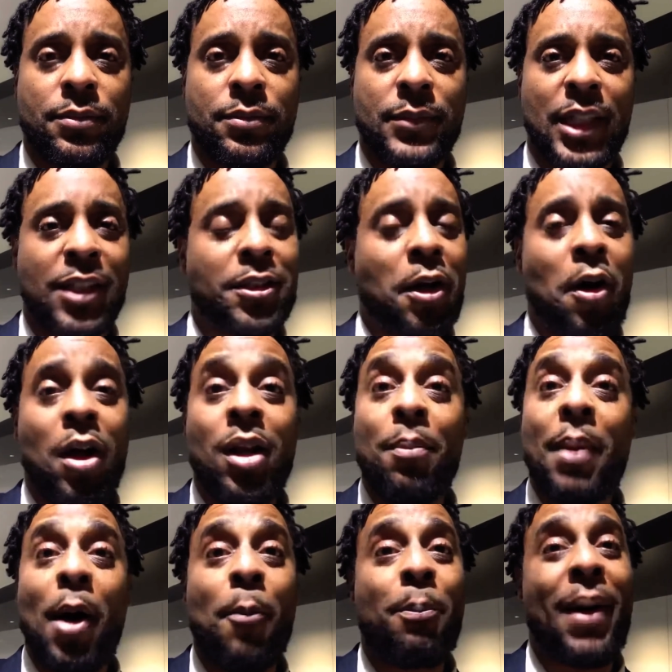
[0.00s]
It's all
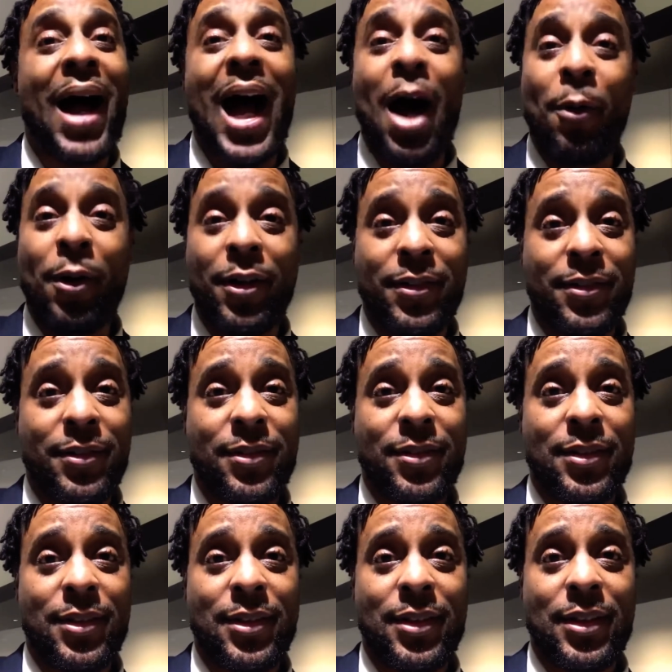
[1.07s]
about power.
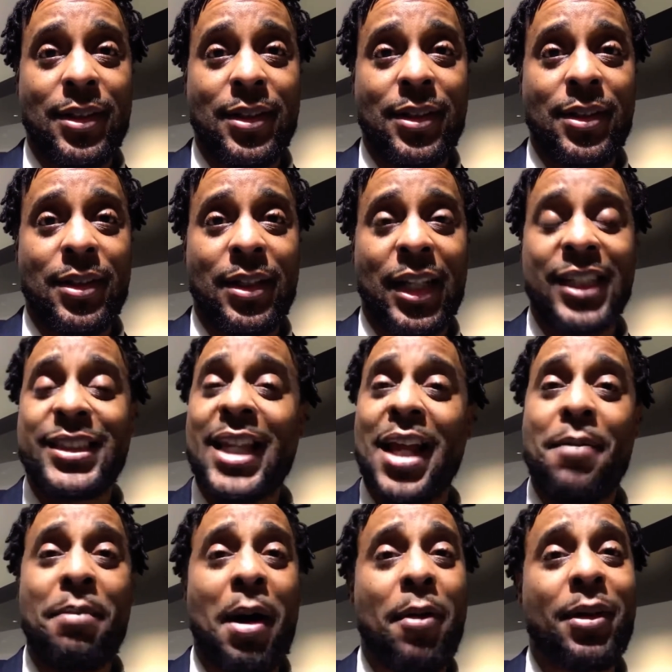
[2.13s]
It's not
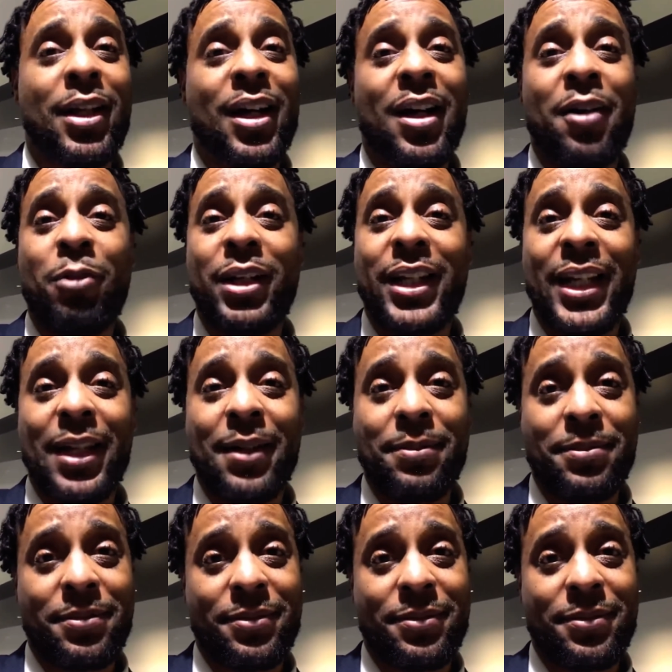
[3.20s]
about love with them.